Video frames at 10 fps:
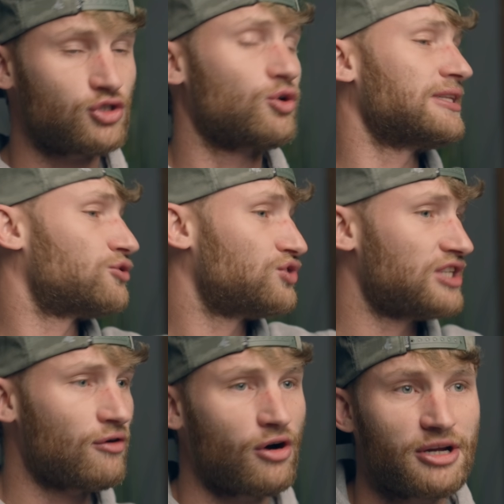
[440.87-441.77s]
You went to
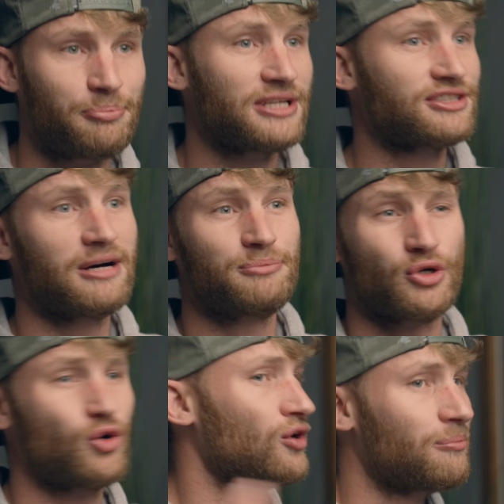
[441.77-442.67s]
zero on a big dump, you
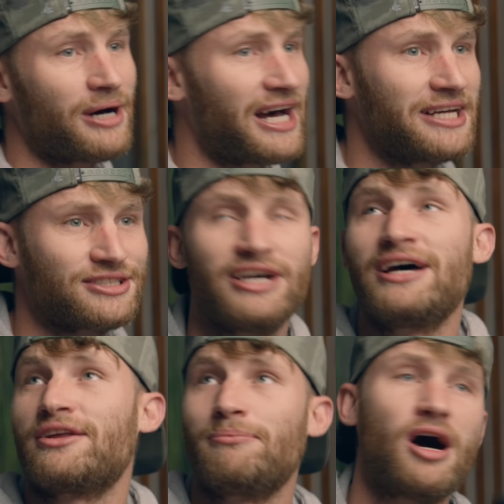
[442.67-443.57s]
couldn't buy it,
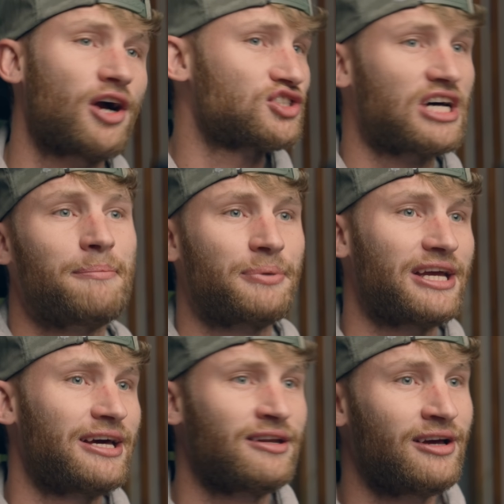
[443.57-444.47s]
the markets are up
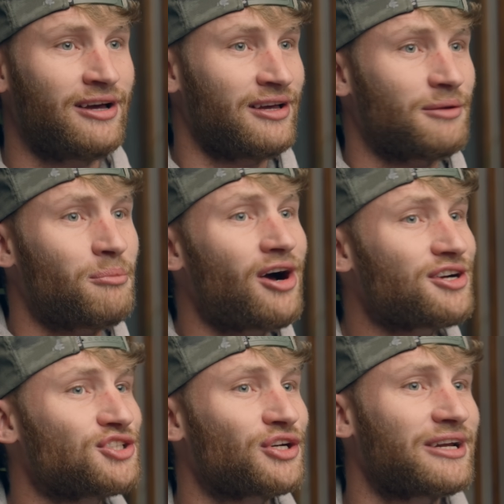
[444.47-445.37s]
again. The
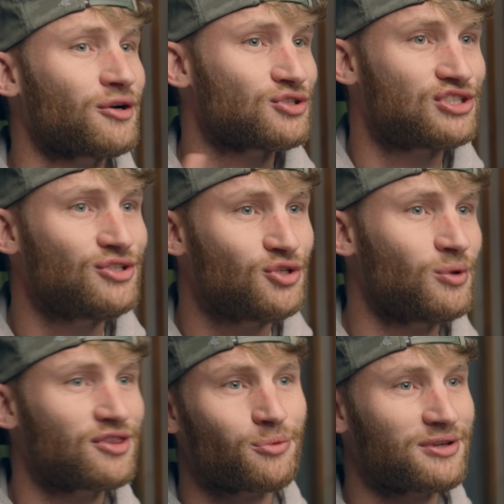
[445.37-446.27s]
markets are gonna continue
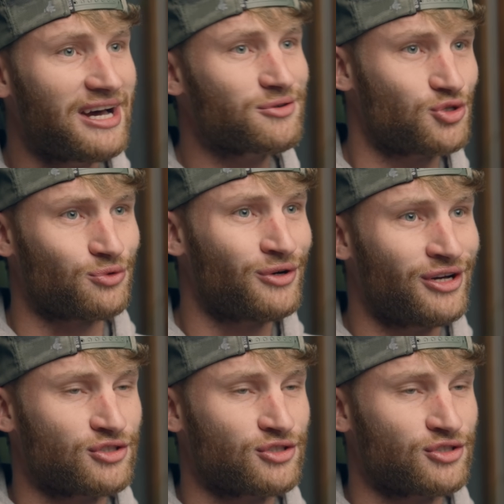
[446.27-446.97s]
with or without you.